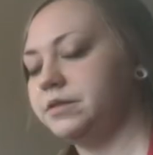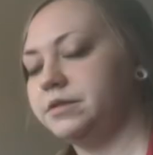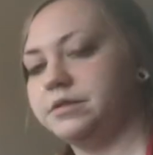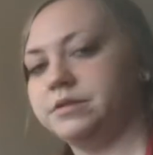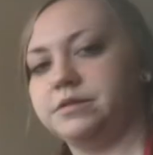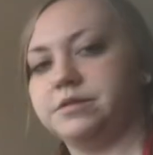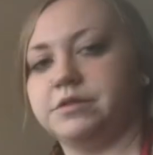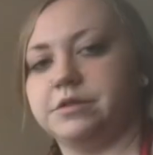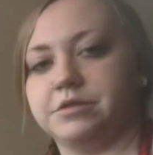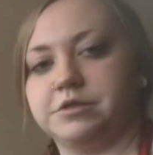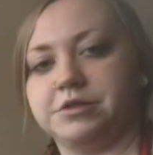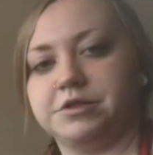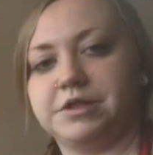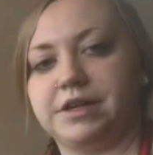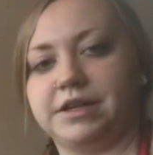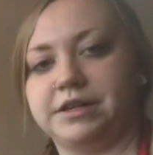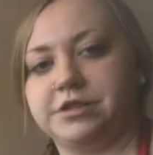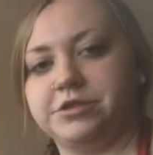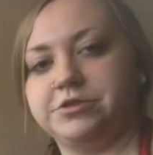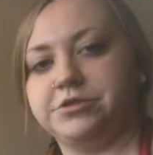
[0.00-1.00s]
So just
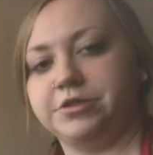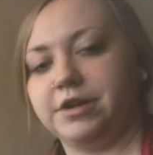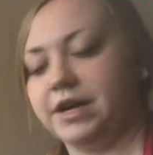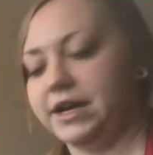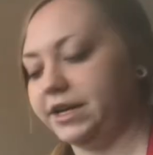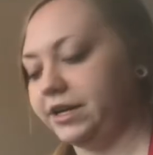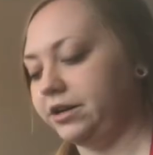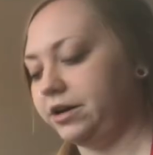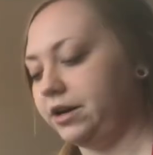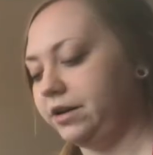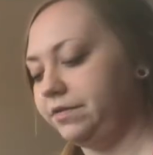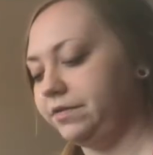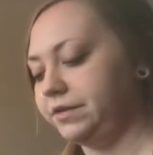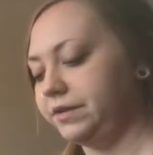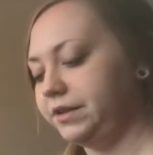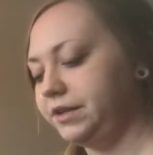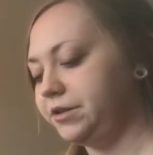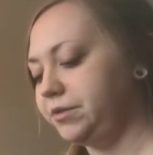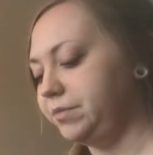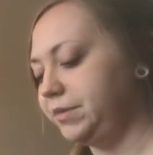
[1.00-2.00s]
kind of drying it off a
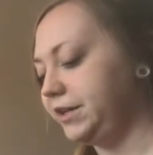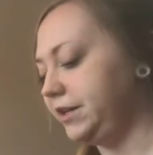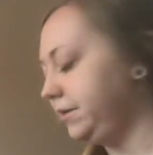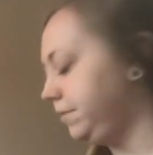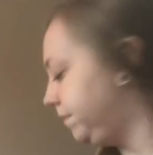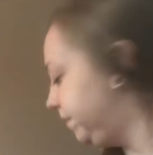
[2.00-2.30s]
little bit.